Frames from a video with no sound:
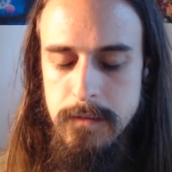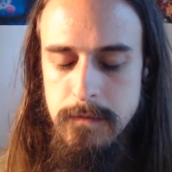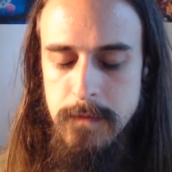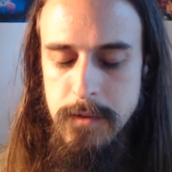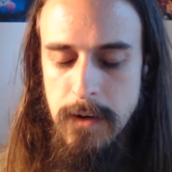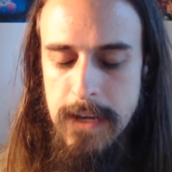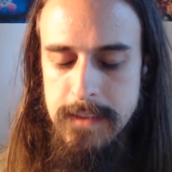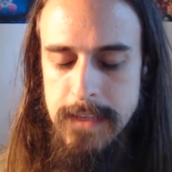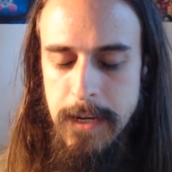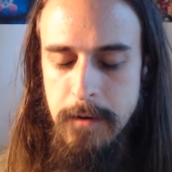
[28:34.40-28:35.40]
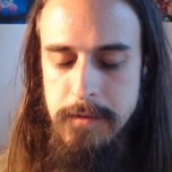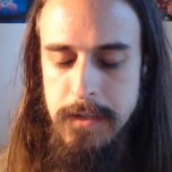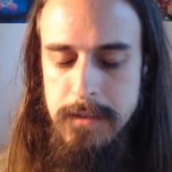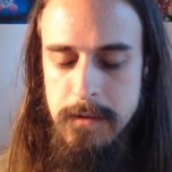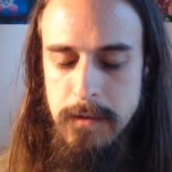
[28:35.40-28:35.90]
Visualizing that energy
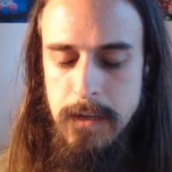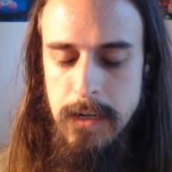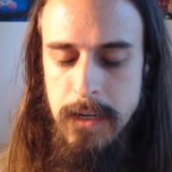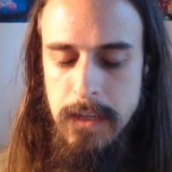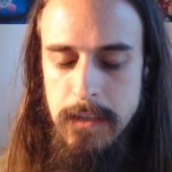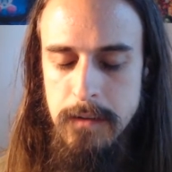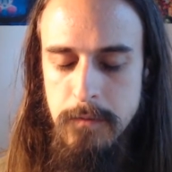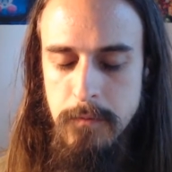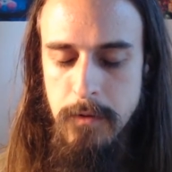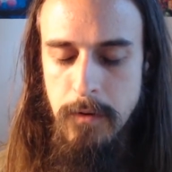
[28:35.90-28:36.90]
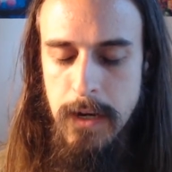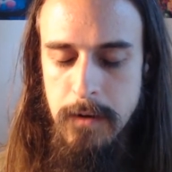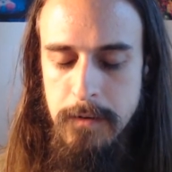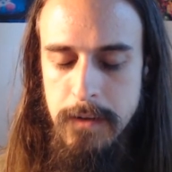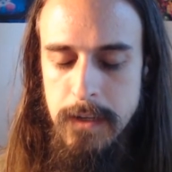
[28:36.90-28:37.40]
circulating in through the
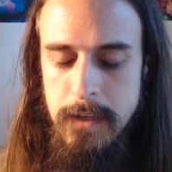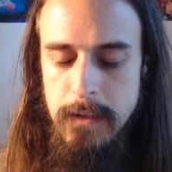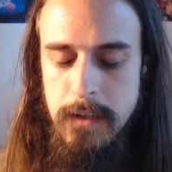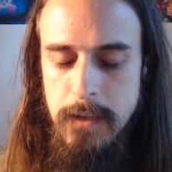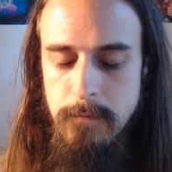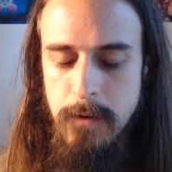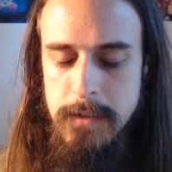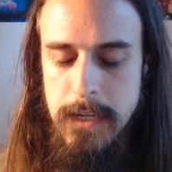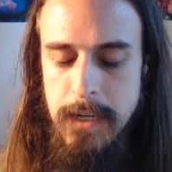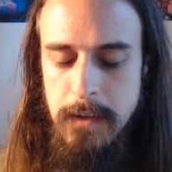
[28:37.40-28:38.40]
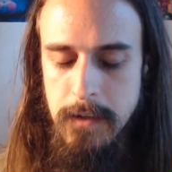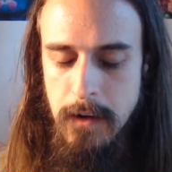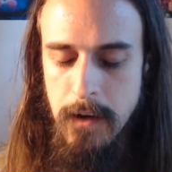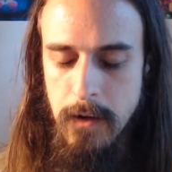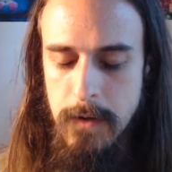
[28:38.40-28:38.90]
crown and rotating in a
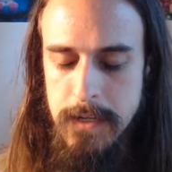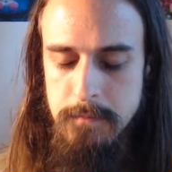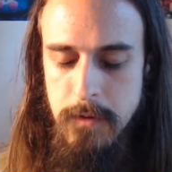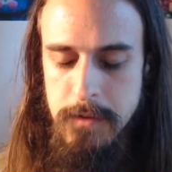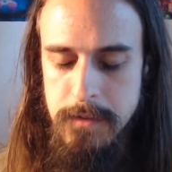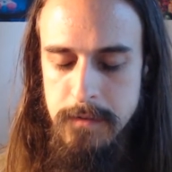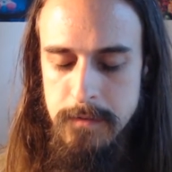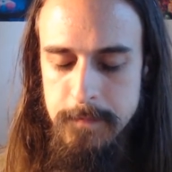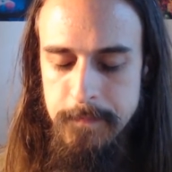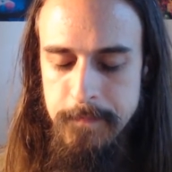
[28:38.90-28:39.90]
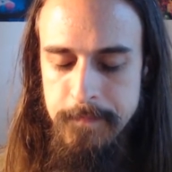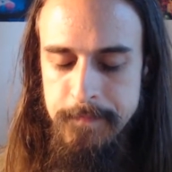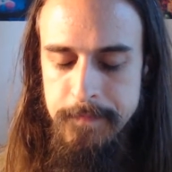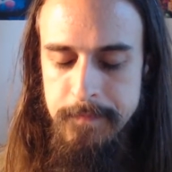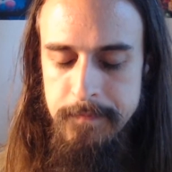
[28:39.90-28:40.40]
clockwise motion,
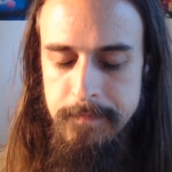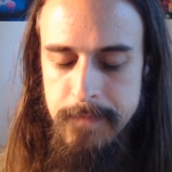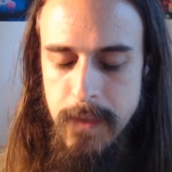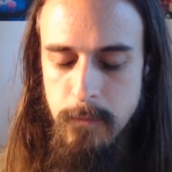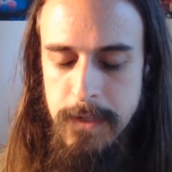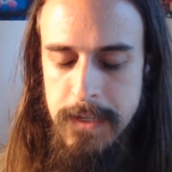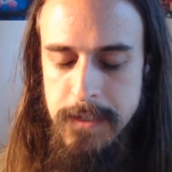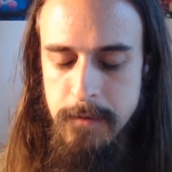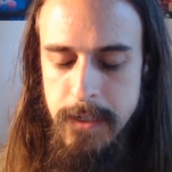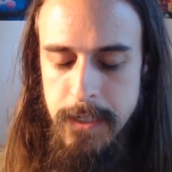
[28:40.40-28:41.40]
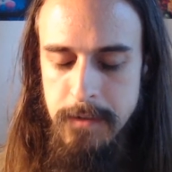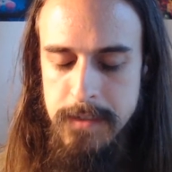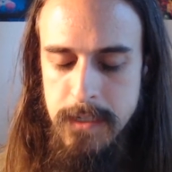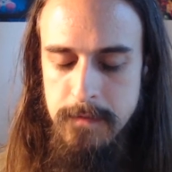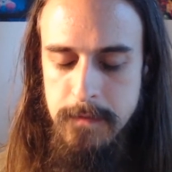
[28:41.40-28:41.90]
reintegrating
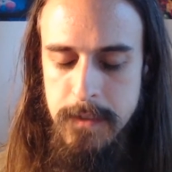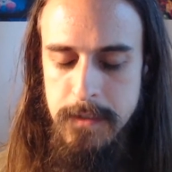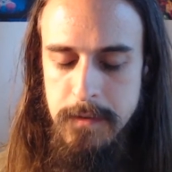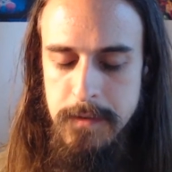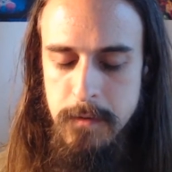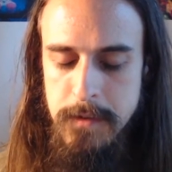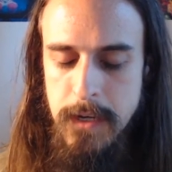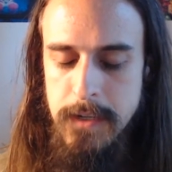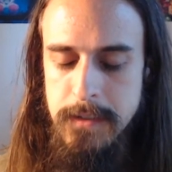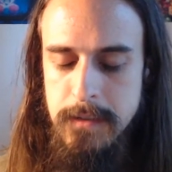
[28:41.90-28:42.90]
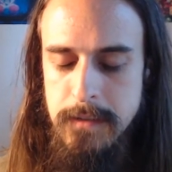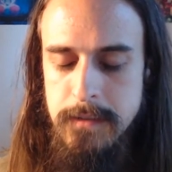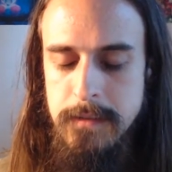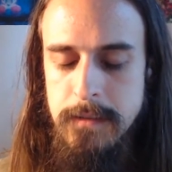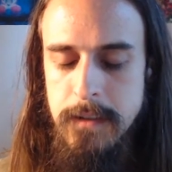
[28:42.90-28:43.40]
yourself into the source
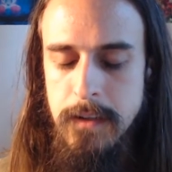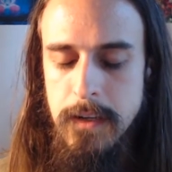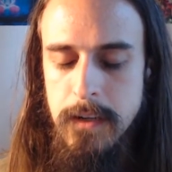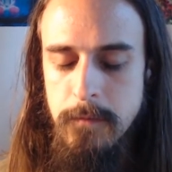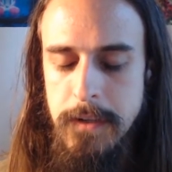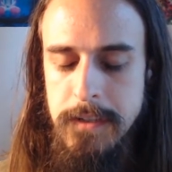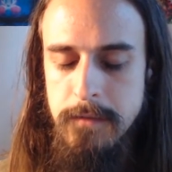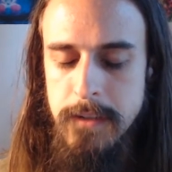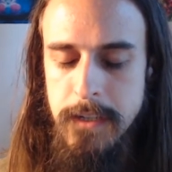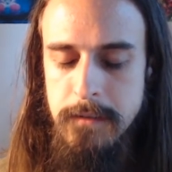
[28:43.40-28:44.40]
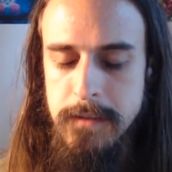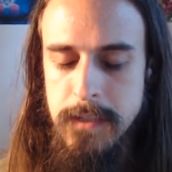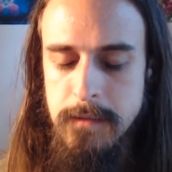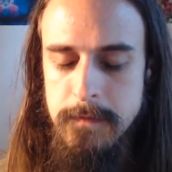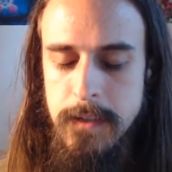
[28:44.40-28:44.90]
consciousness, reintegrating
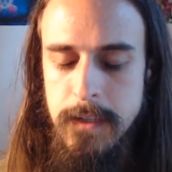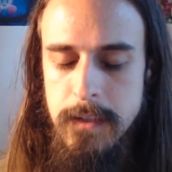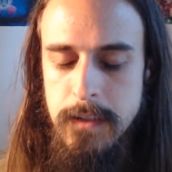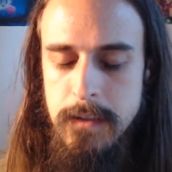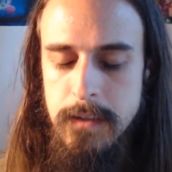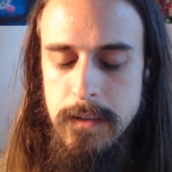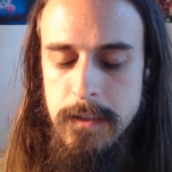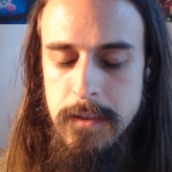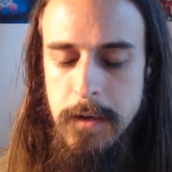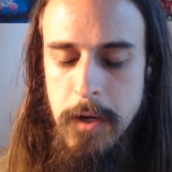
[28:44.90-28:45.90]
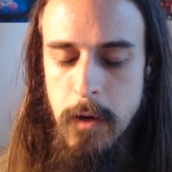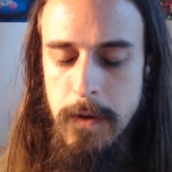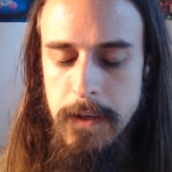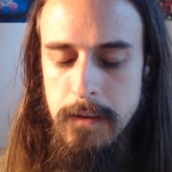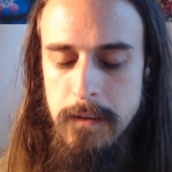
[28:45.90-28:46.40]
yourself into the
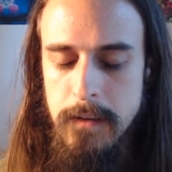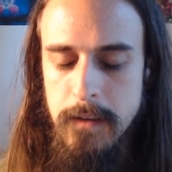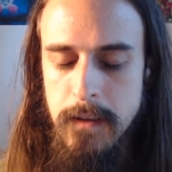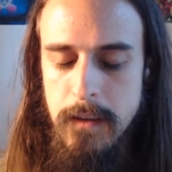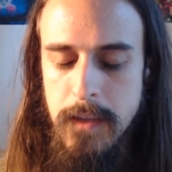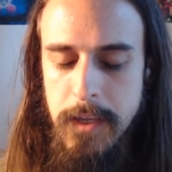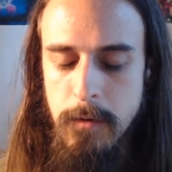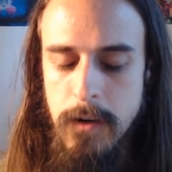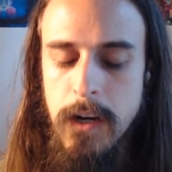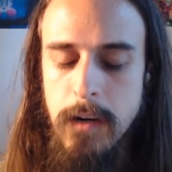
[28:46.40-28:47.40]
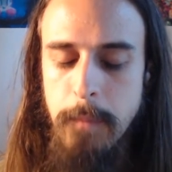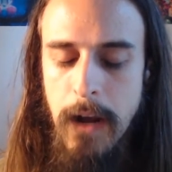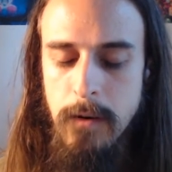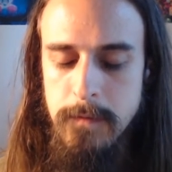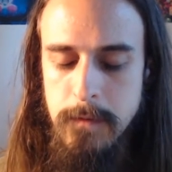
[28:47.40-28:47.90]
knowing that you are all
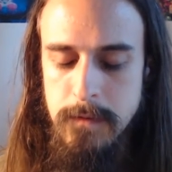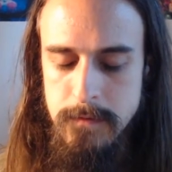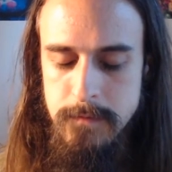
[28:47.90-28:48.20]
powerful,